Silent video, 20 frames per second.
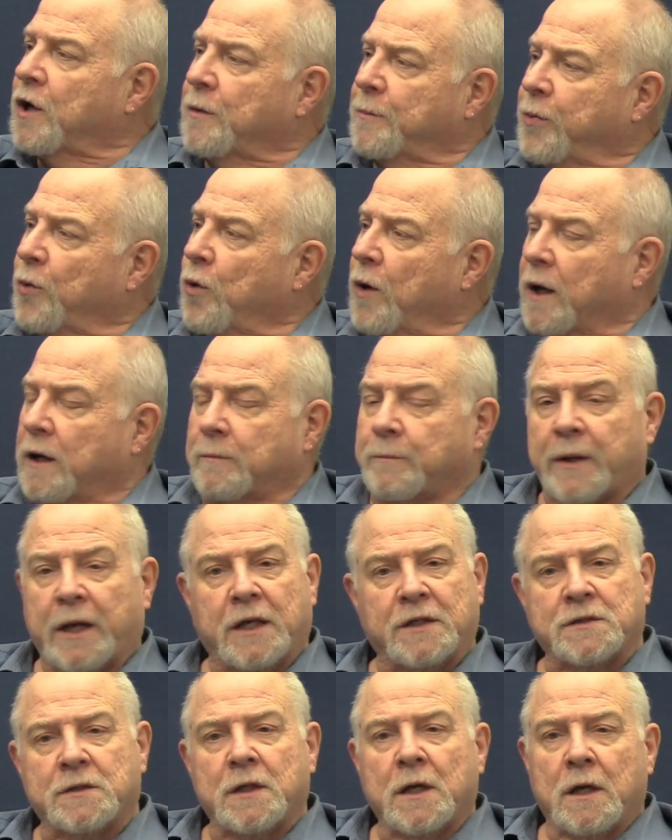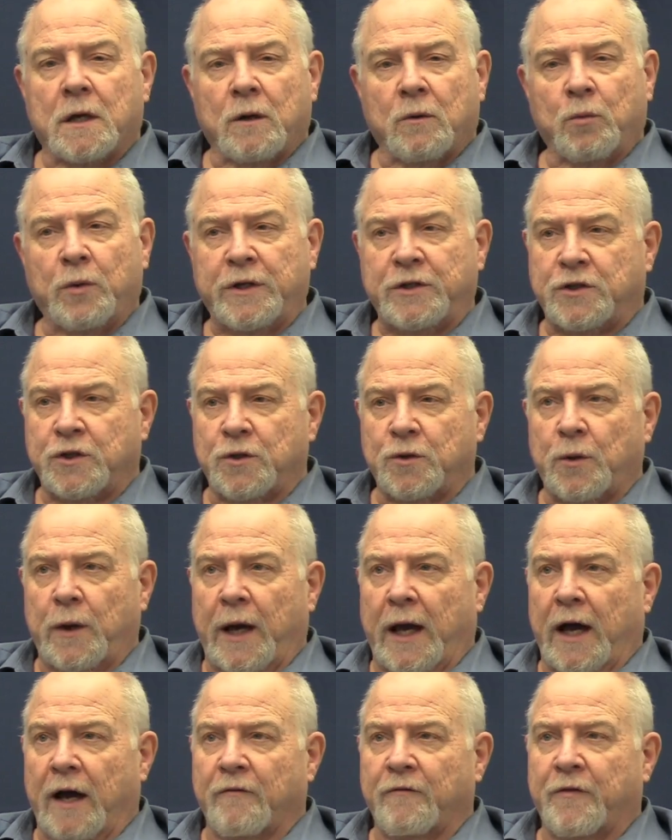point, because we do
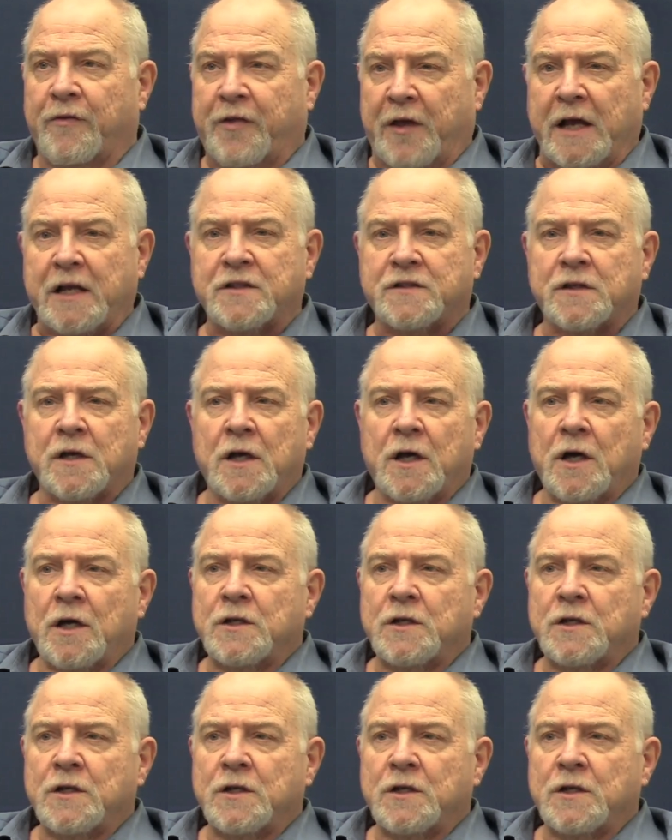have things.